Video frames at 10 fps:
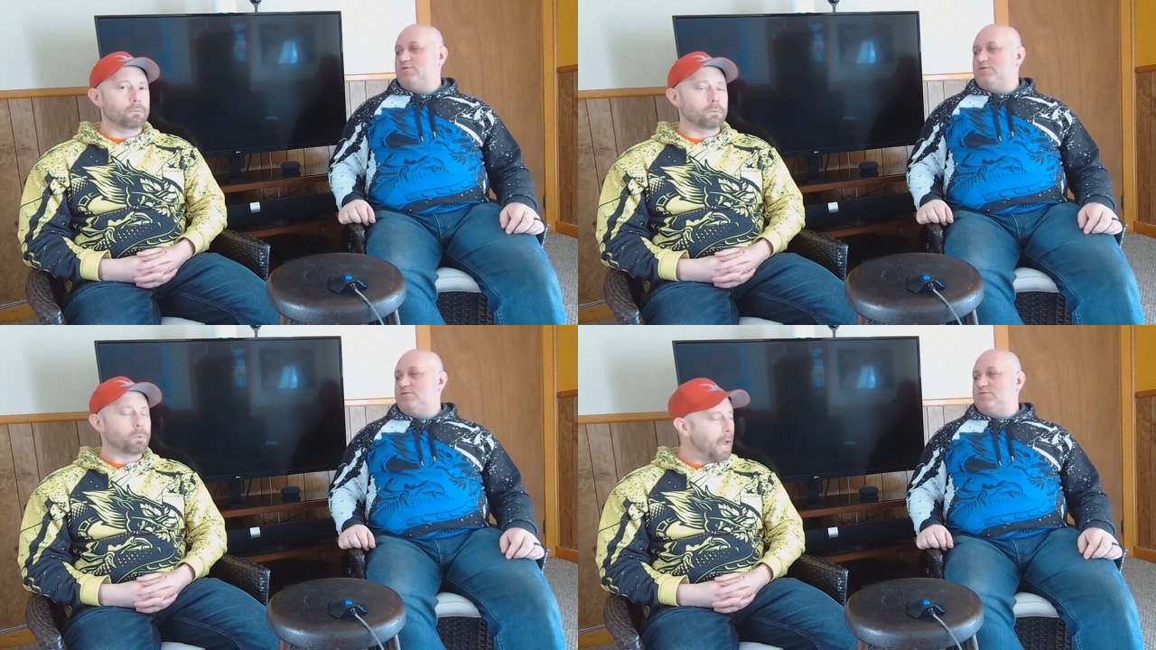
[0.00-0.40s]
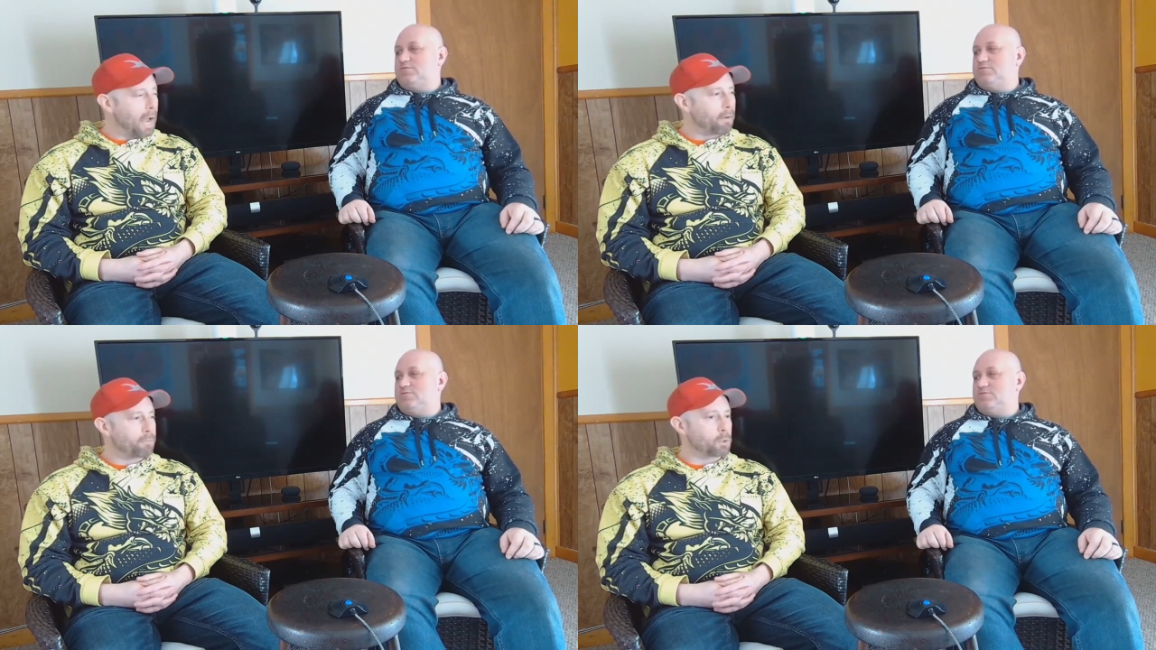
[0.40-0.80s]
Speaker 1: we
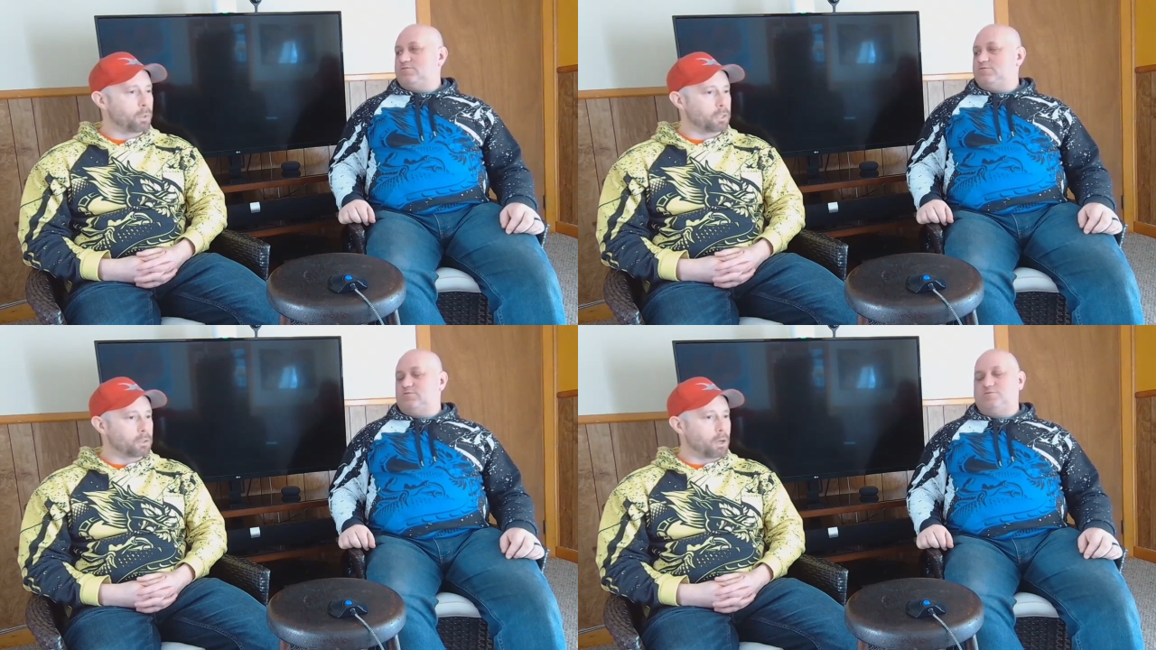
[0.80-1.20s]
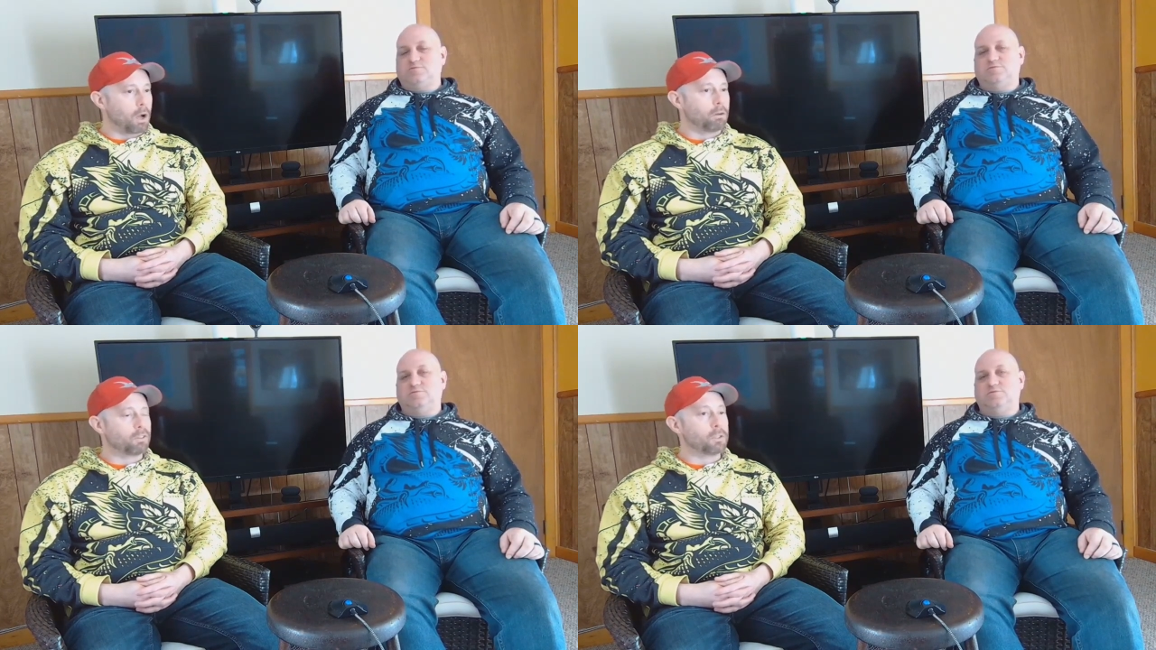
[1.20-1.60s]
have to
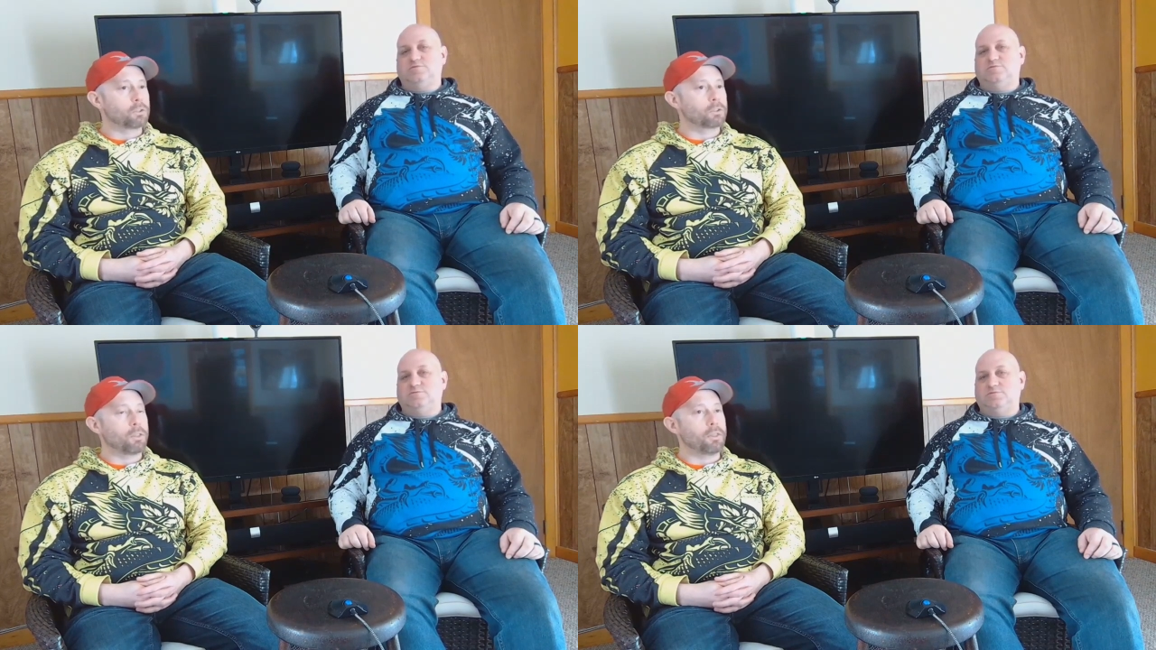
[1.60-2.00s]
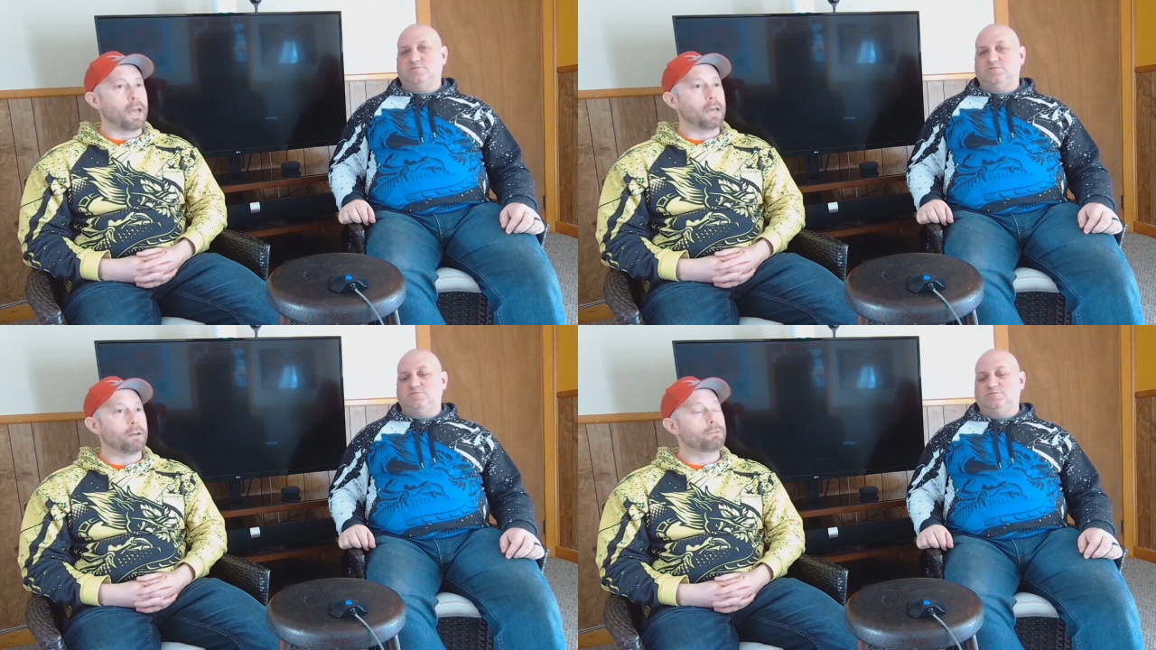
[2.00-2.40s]
acknowledge
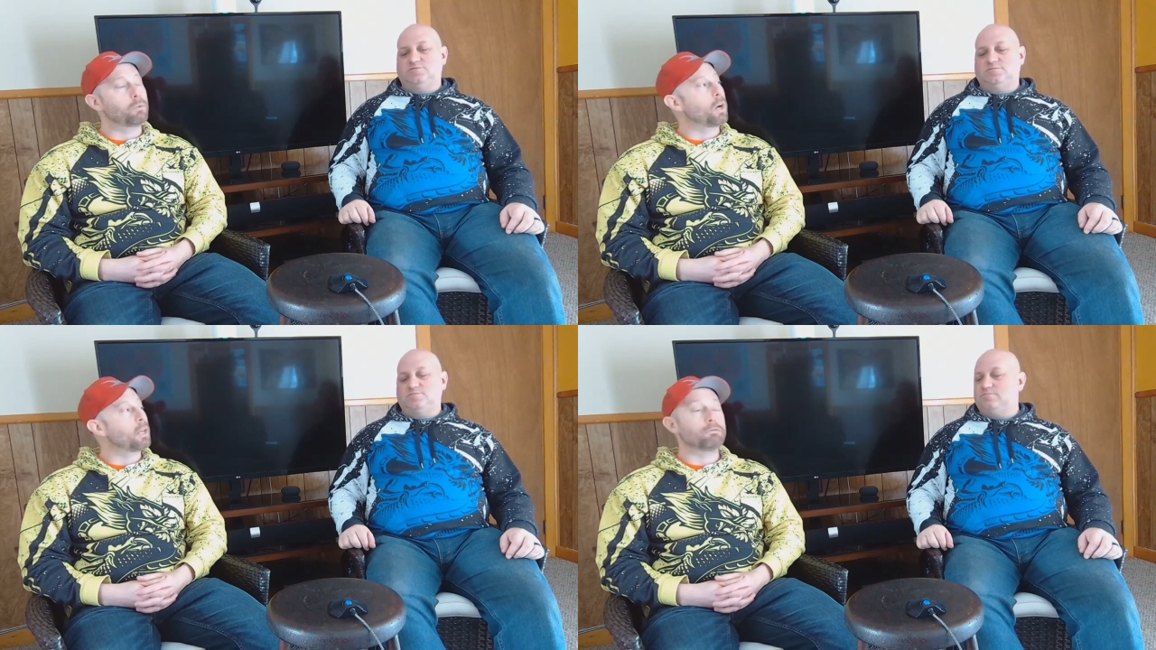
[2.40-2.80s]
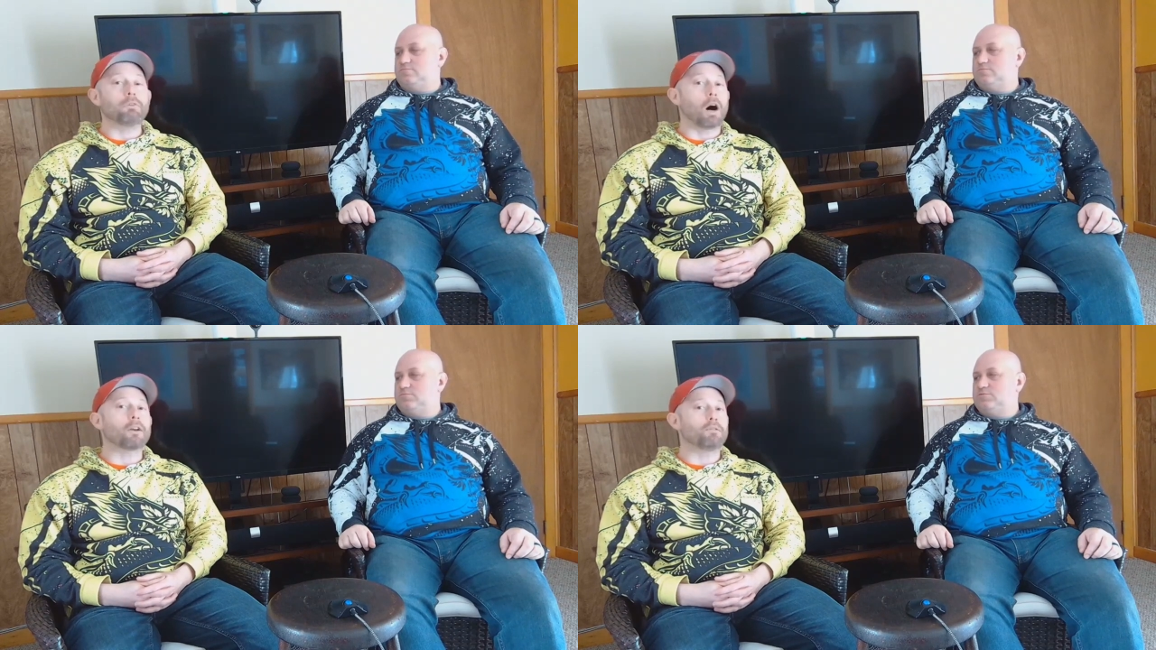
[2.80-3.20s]
that for a
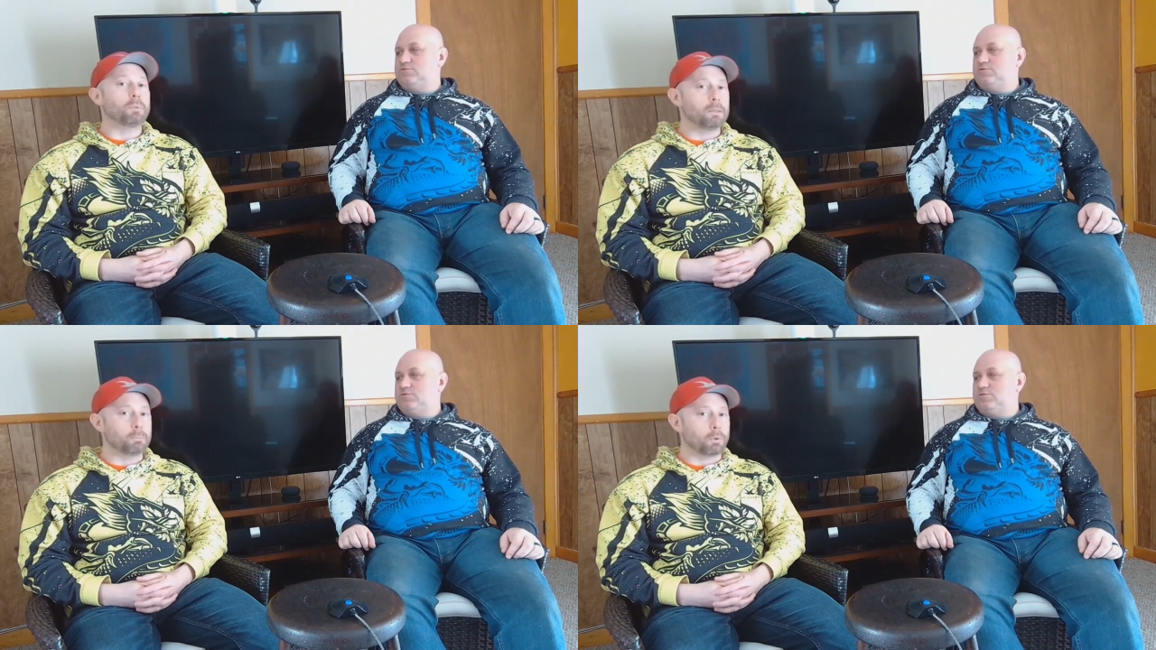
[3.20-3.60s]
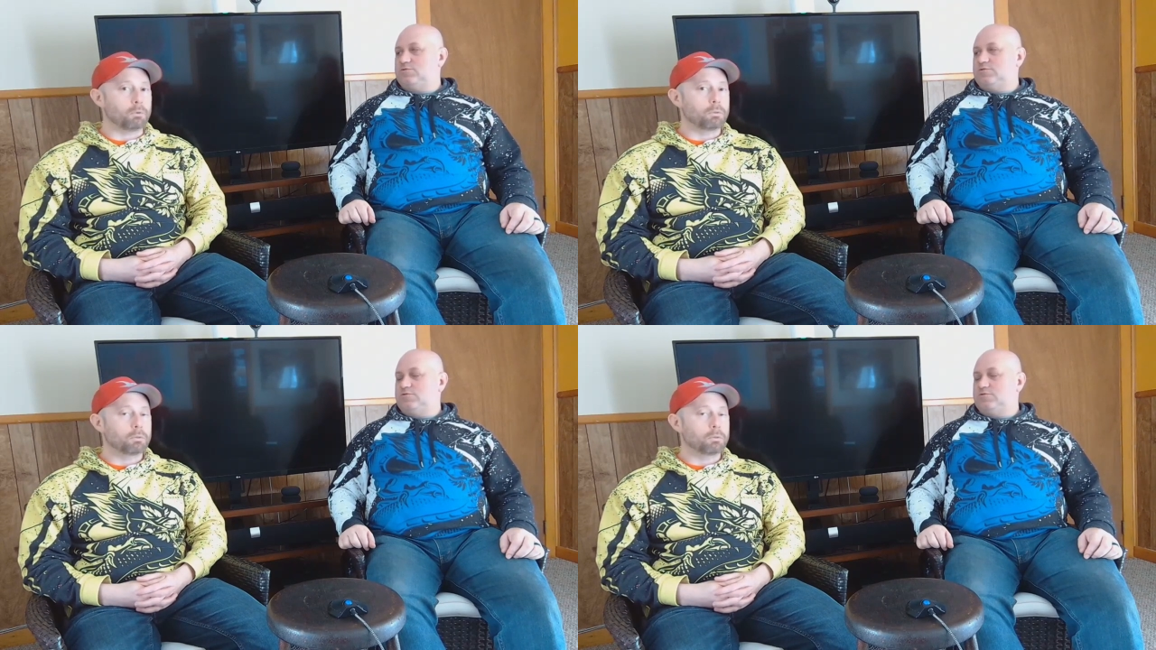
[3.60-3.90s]
lot of people,